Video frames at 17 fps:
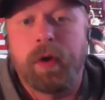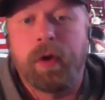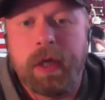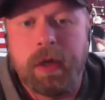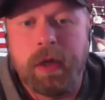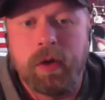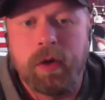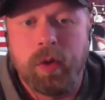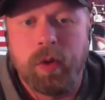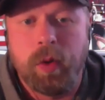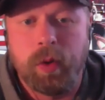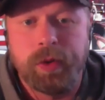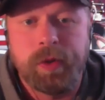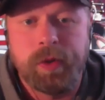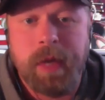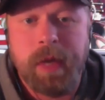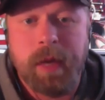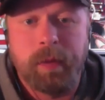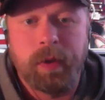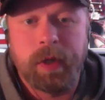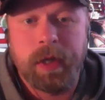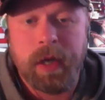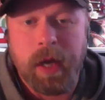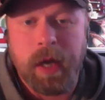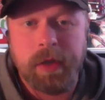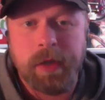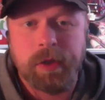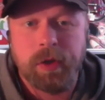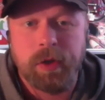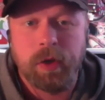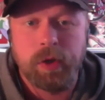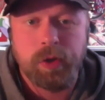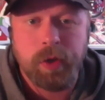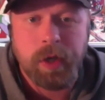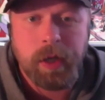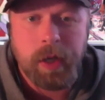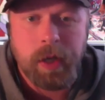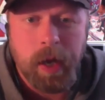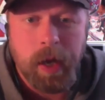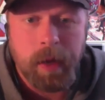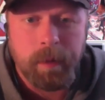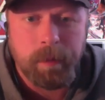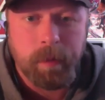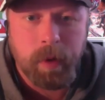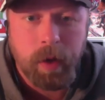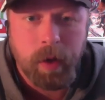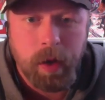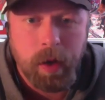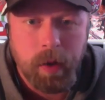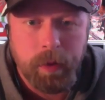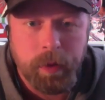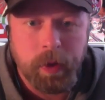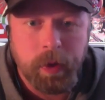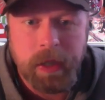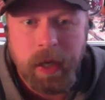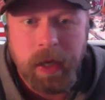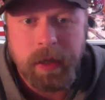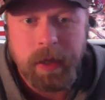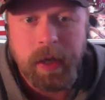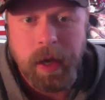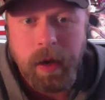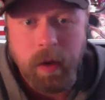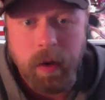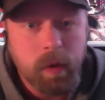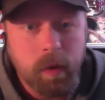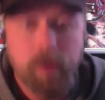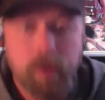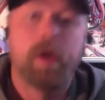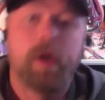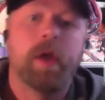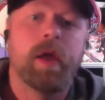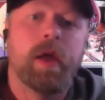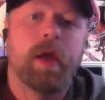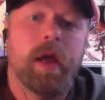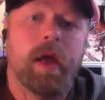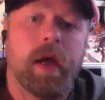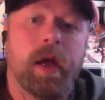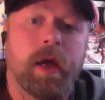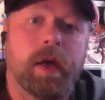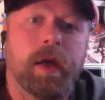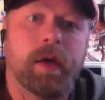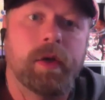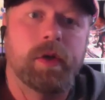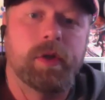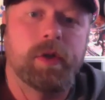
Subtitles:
years old to be able to get eye surgery. I'm 39 now, and